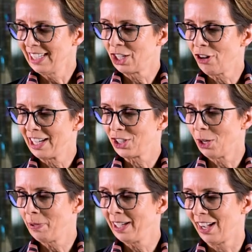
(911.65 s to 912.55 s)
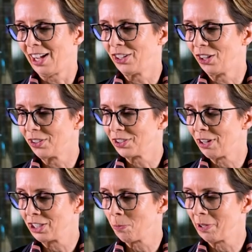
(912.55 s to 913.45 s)
A great topic. I know it's a
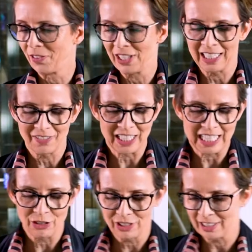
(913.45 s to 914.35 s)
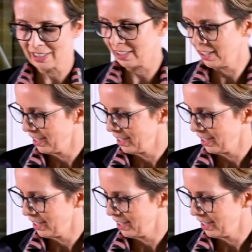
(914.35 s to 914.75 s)
great topic for the end of the year, isn't it?